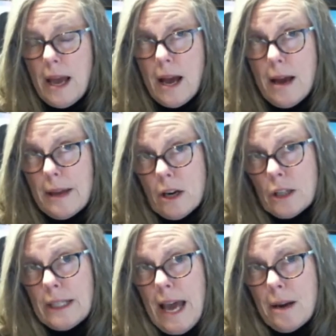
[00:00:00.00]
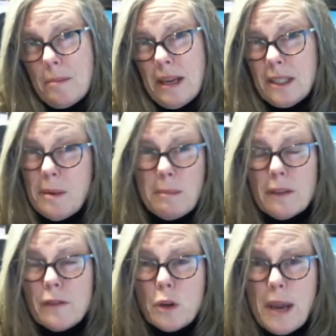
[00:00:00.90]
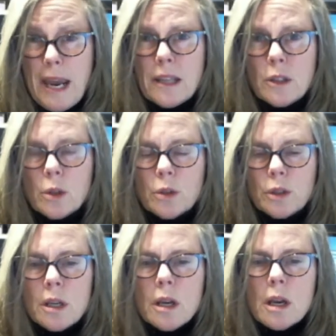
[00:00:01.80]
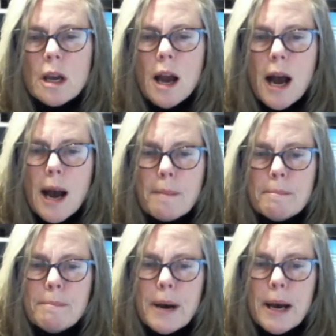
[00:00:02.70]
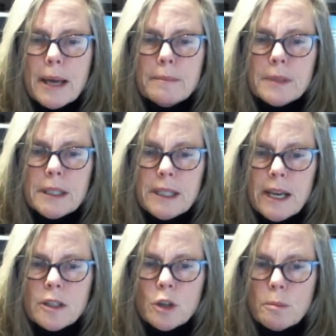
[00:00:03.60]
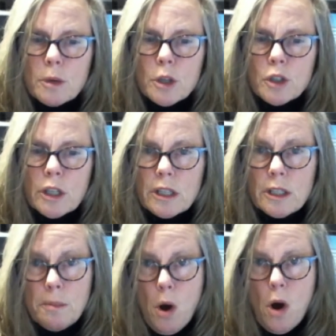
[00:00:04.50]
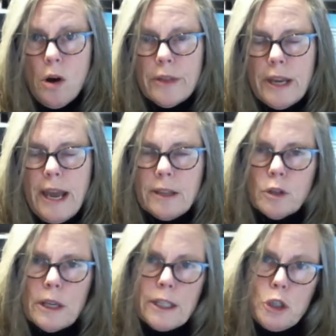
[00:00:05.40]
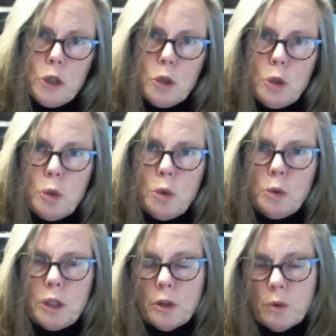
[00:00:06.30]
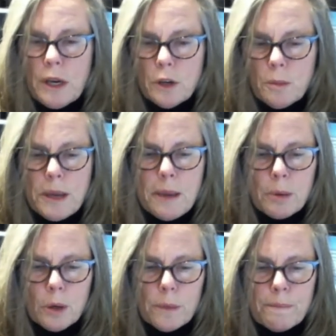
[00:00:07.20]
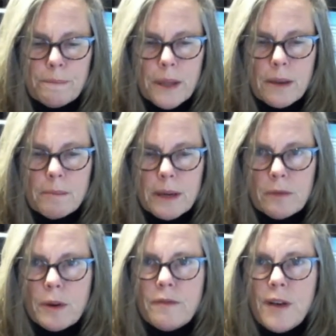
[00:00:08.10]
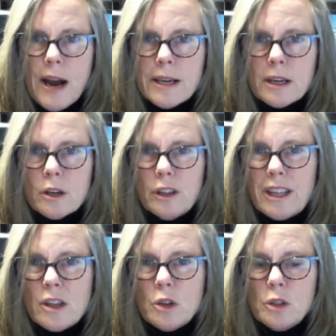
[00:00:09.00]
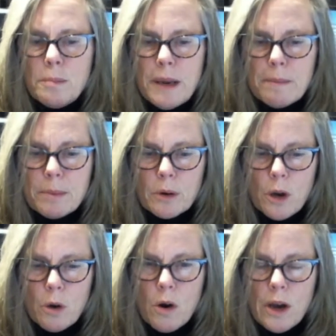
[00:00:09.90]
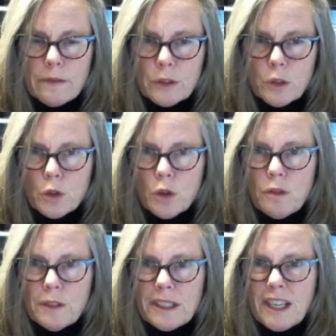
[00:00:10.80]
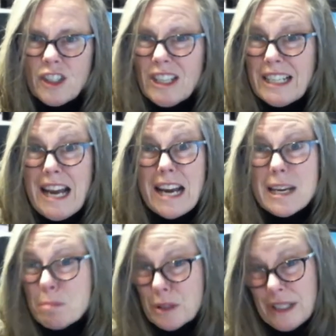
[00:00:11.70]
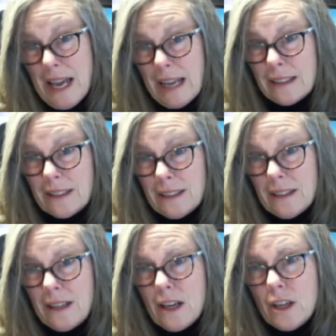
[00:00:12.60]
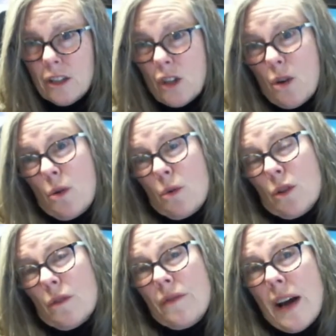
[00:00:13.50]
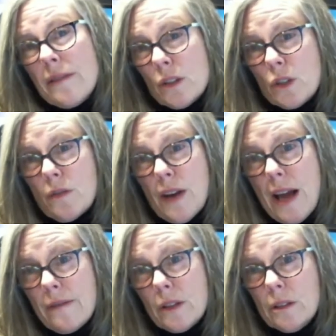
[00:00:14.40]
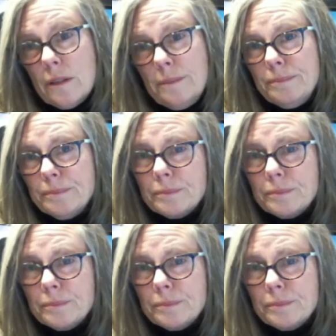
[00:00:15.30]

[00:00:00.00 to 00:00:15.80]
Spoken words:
in our database maybe a few cancers, but studies are emerging small, the ends are like 200 to 300 people, But if we find it early, those people go on for surgical resection like 90%. So their 5-year survival,